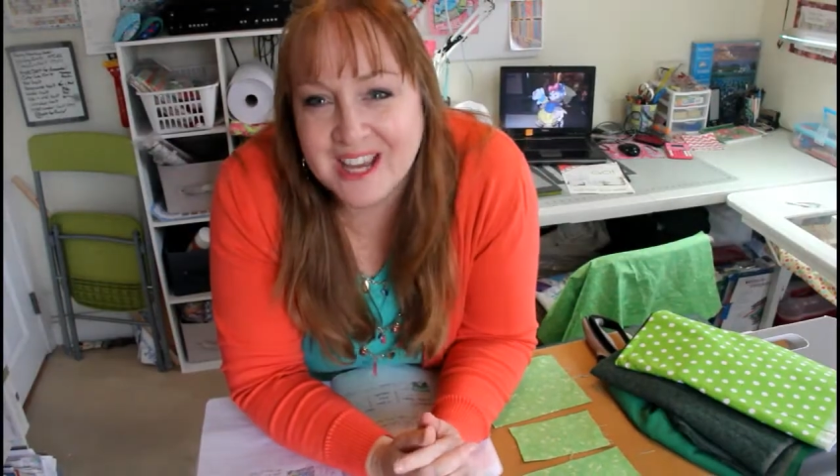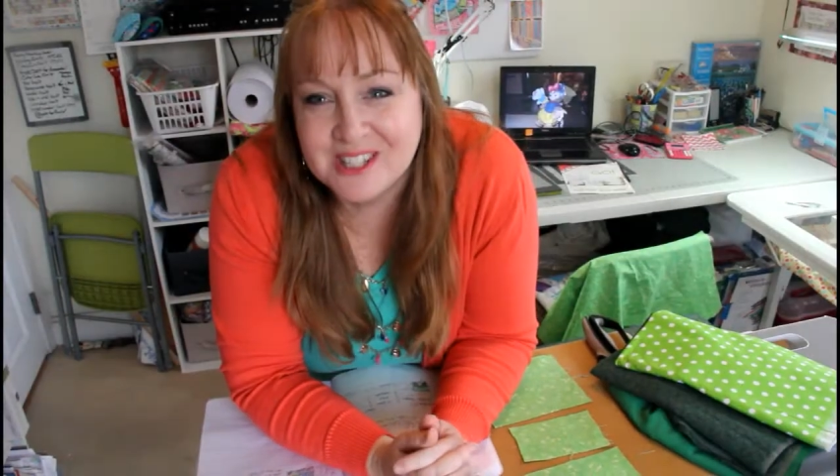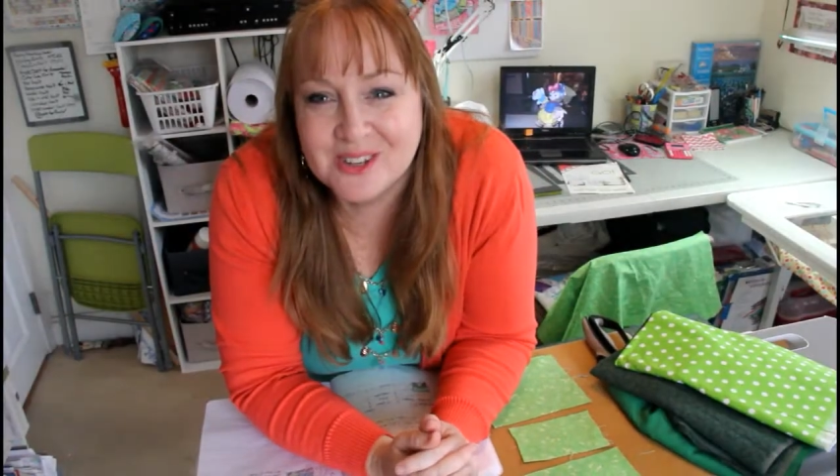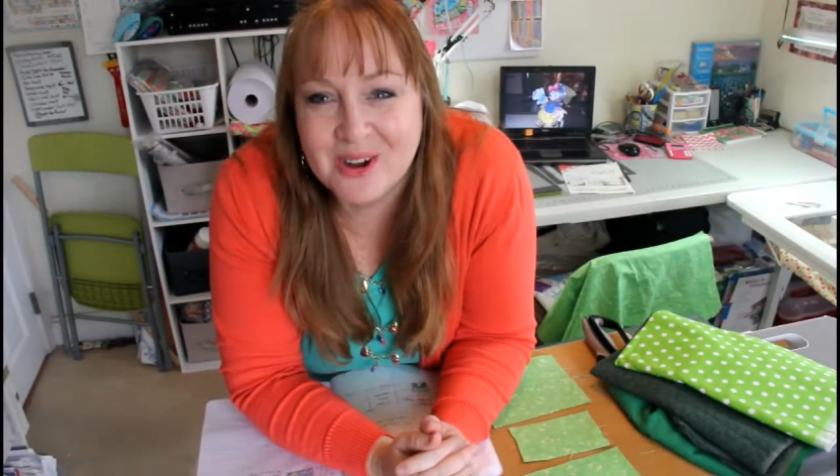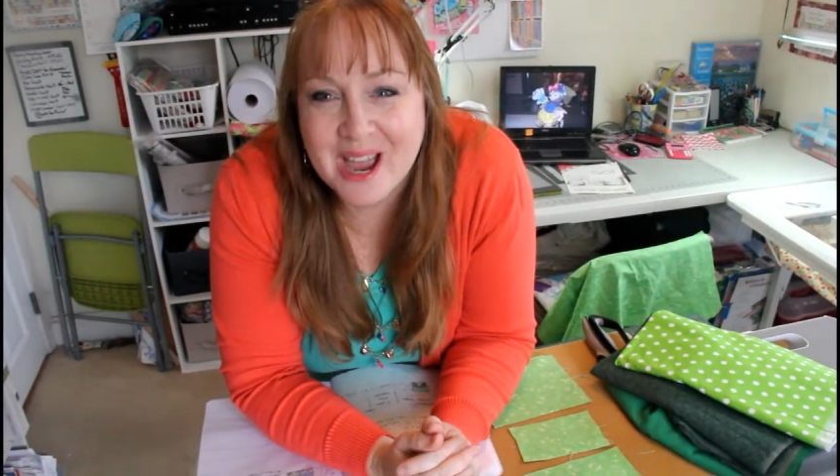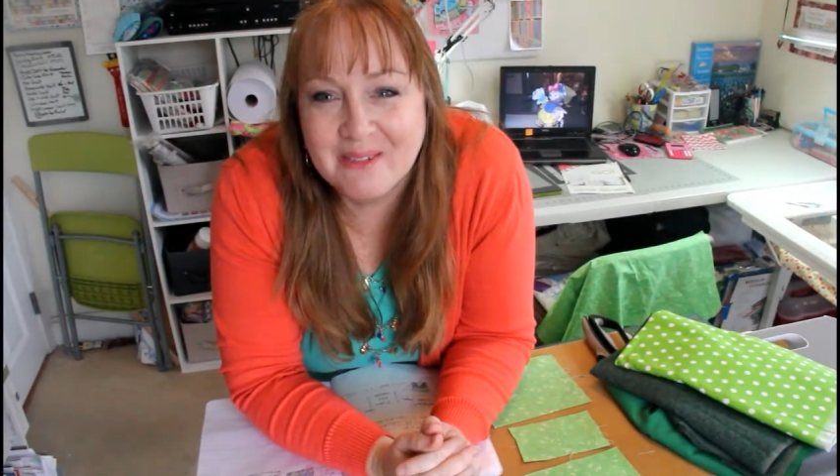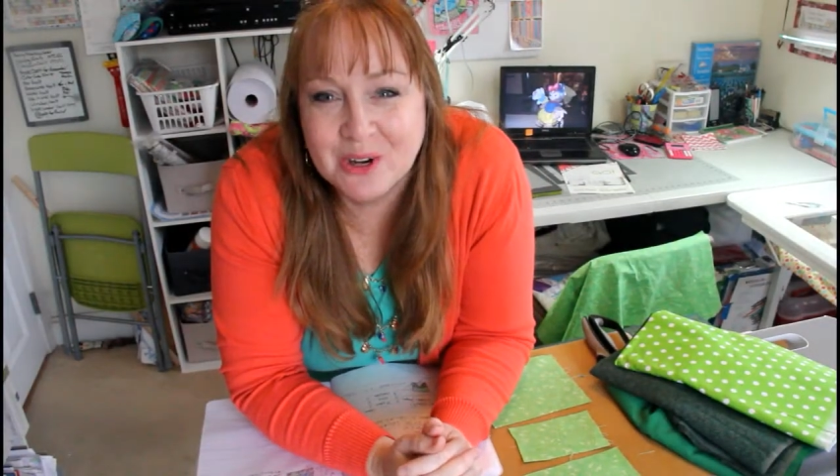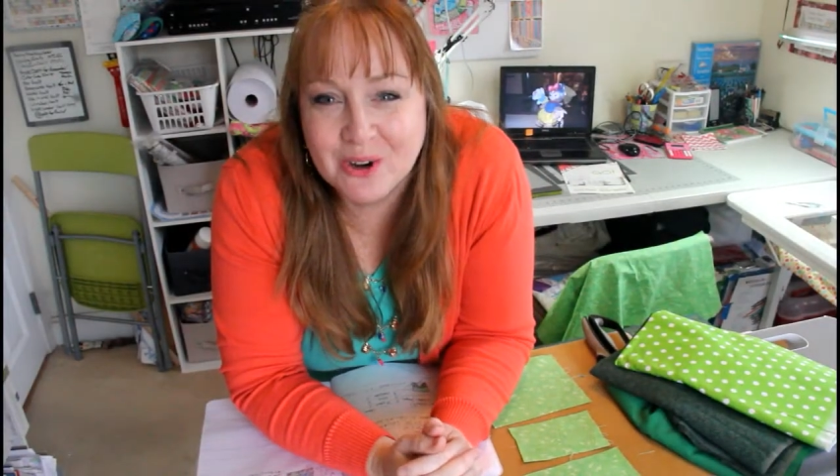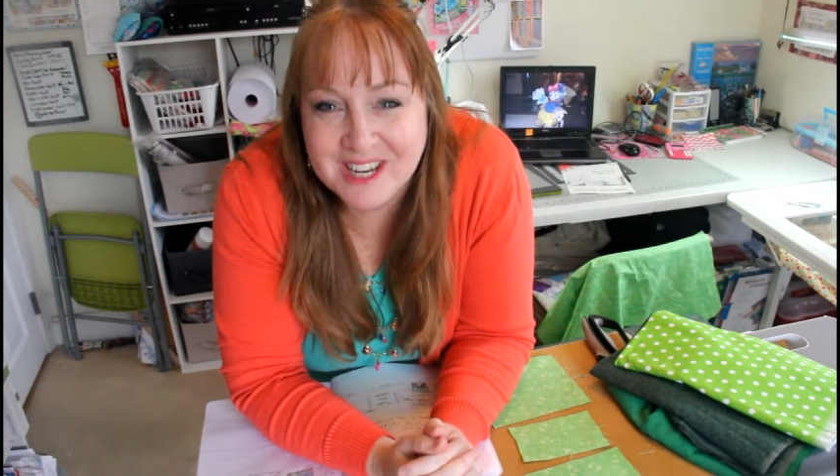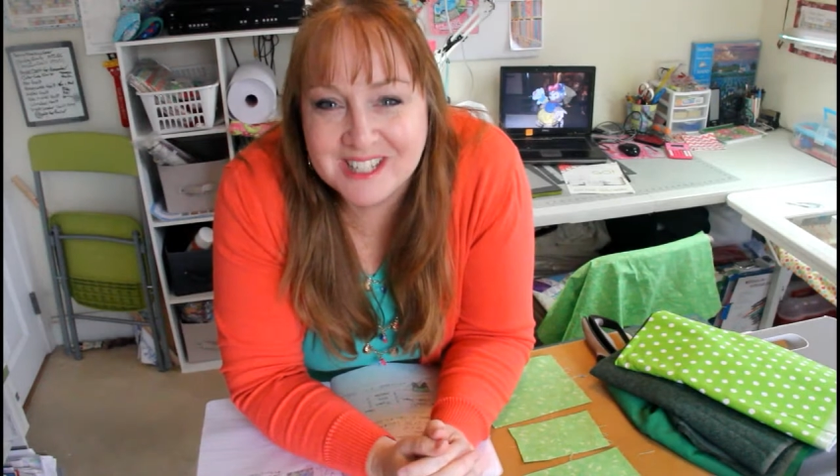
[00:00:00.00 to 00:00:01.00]
so I have a
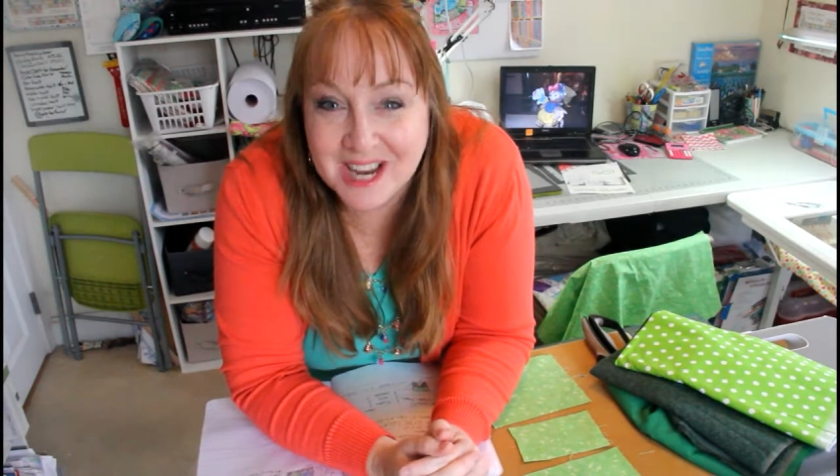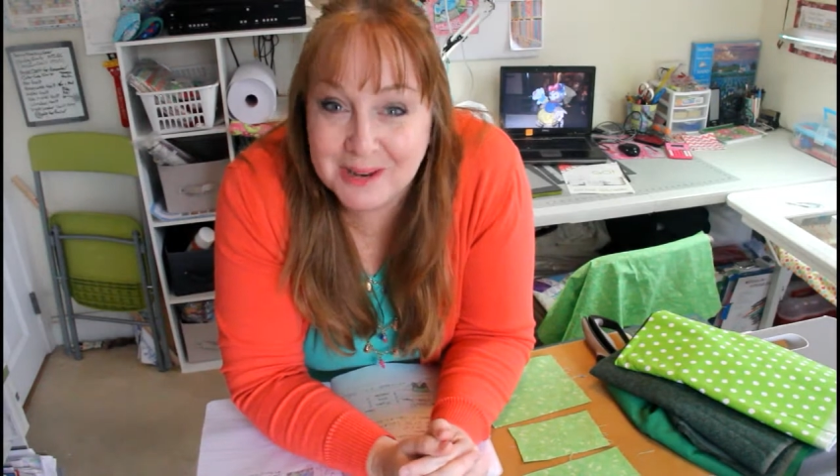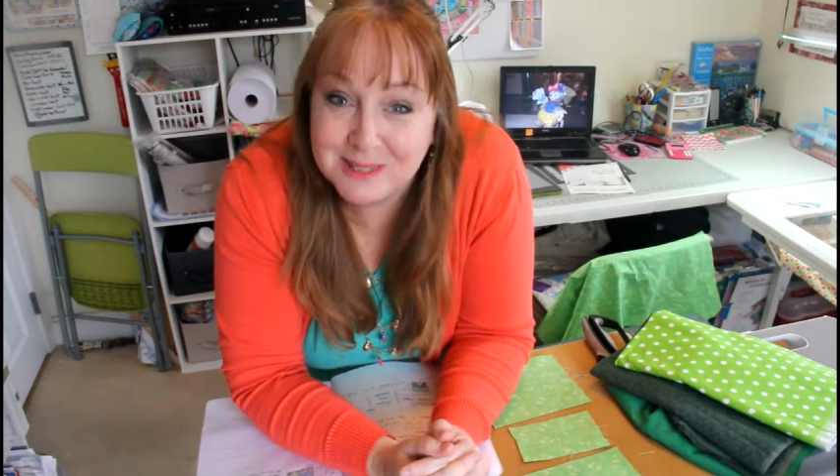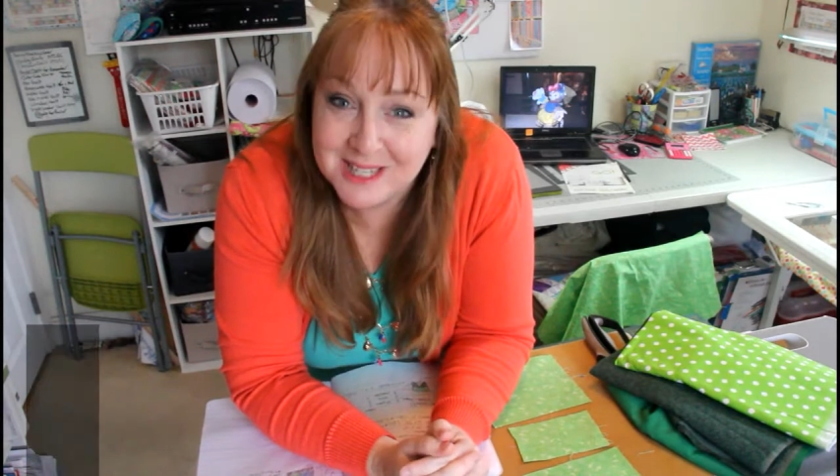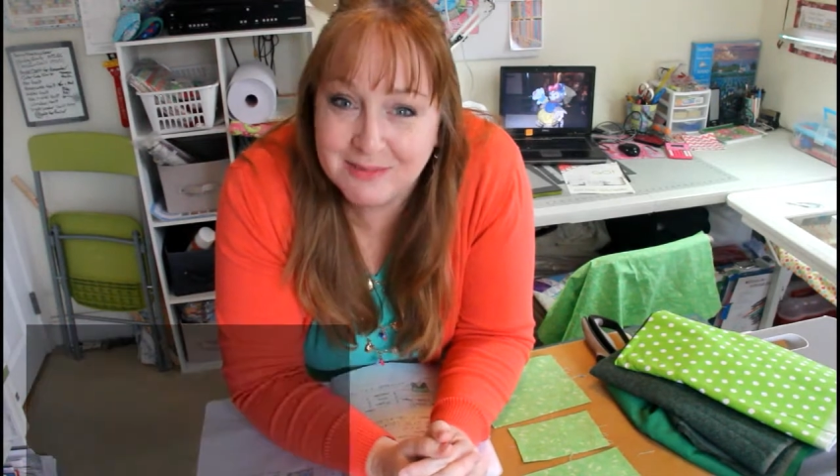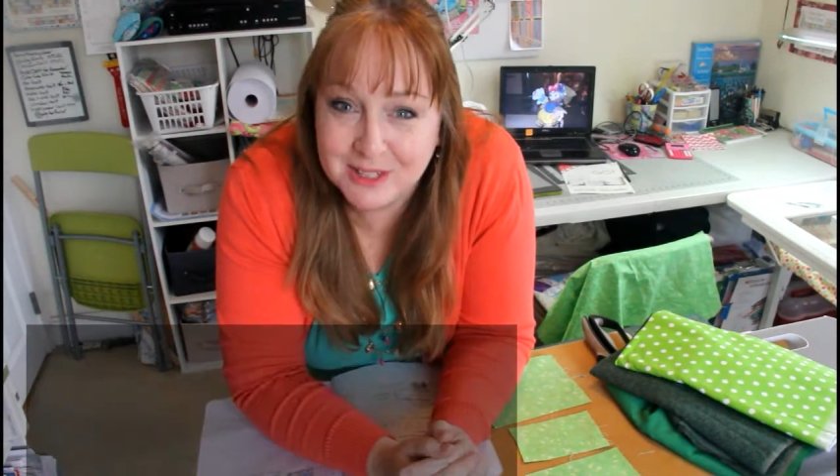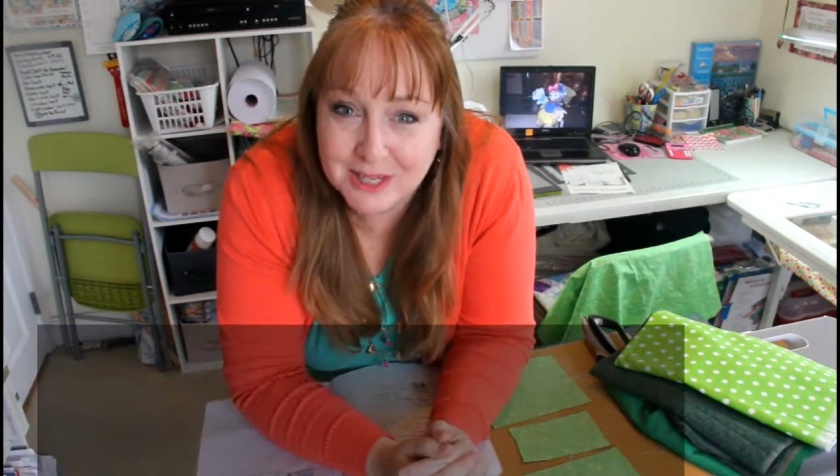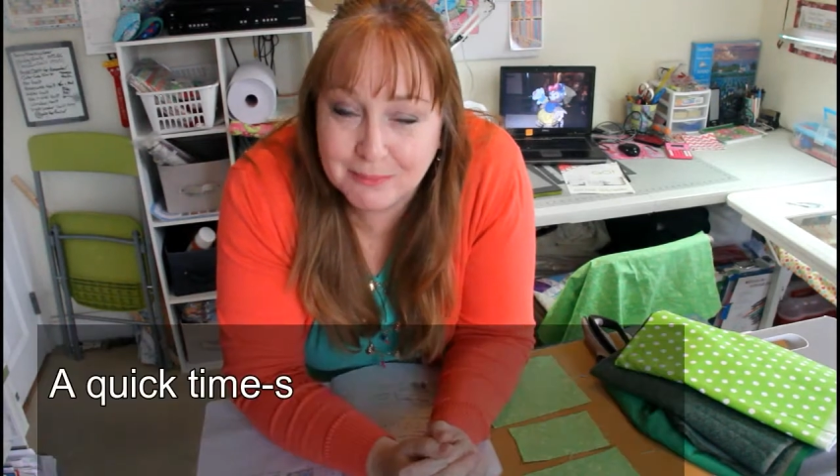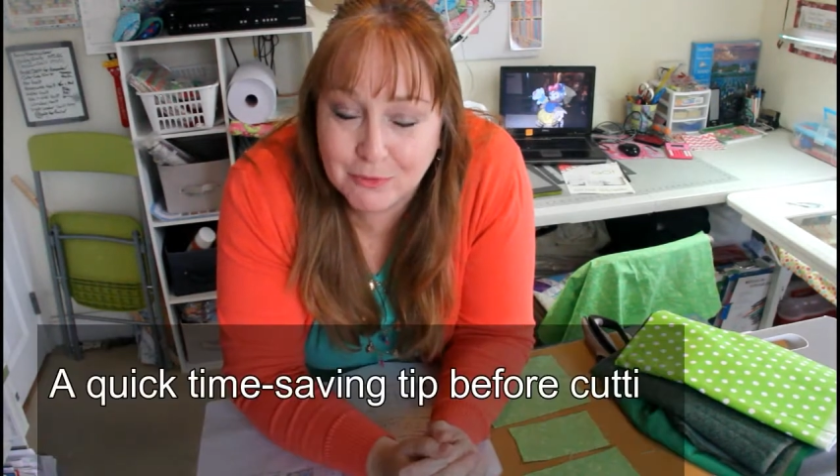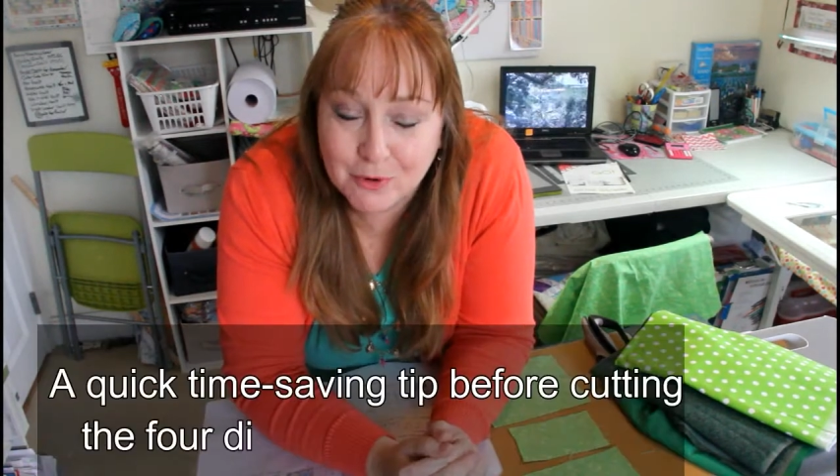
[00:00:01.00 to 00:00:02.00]
great time-saving
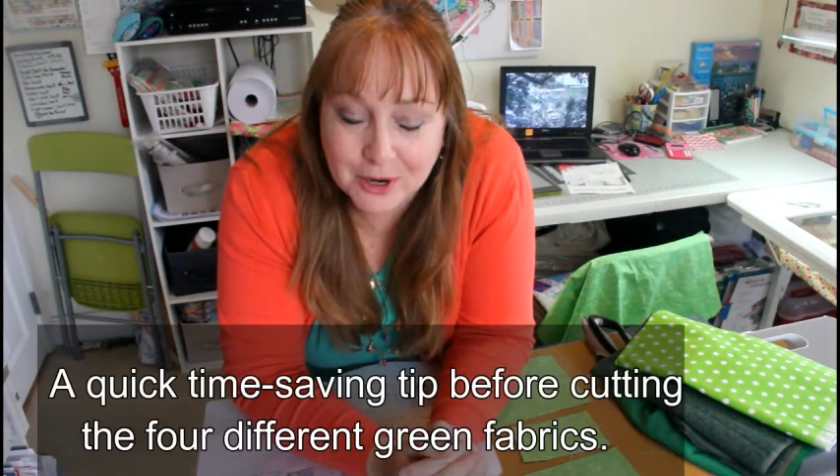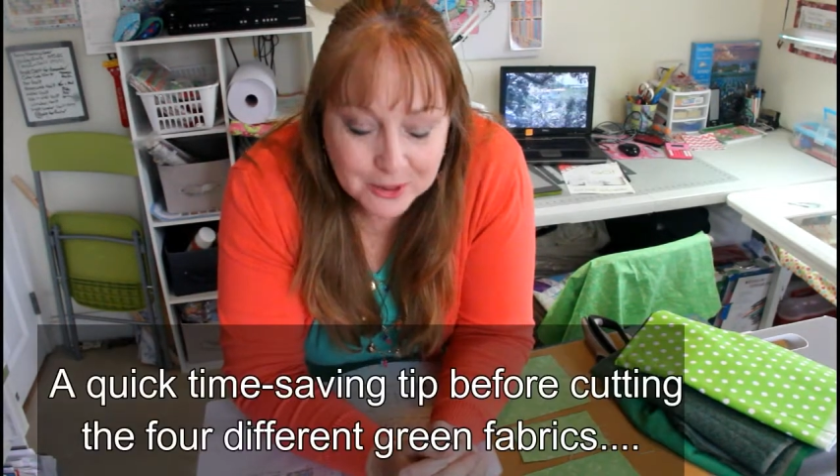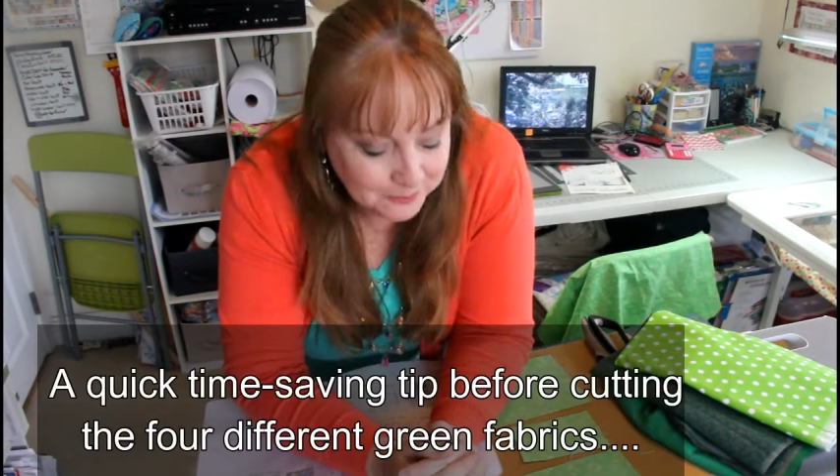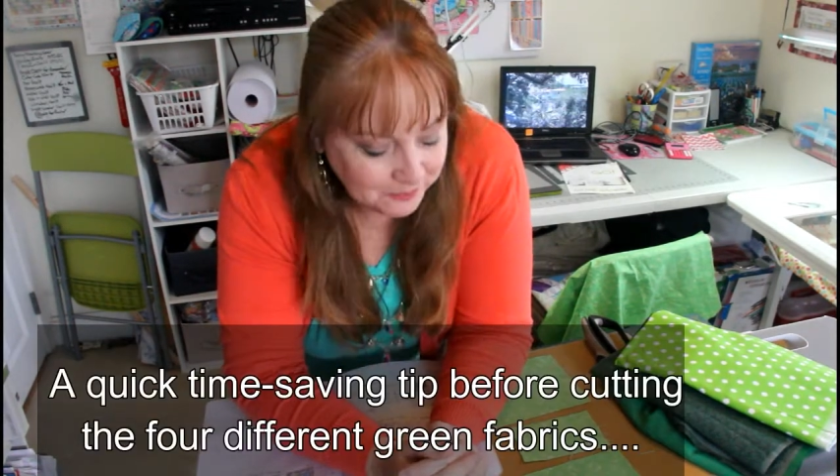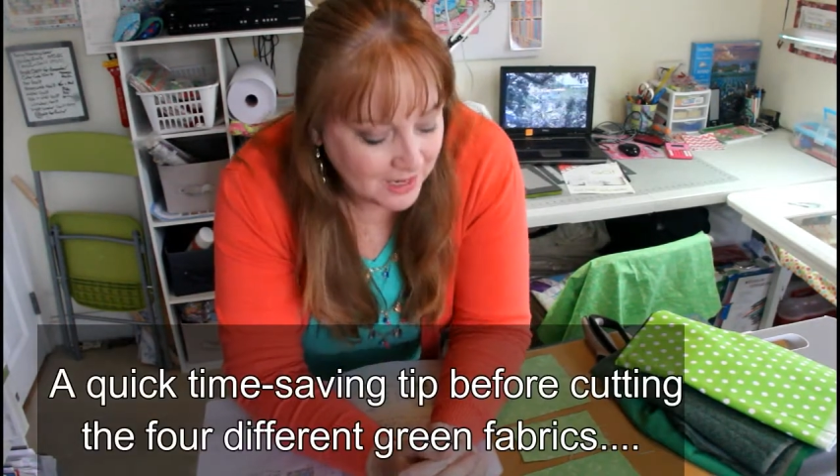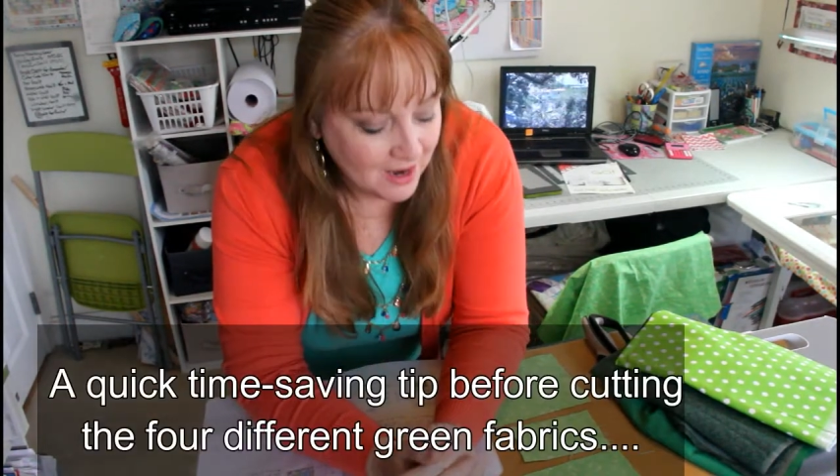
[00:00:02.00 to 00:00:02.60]
tip for you.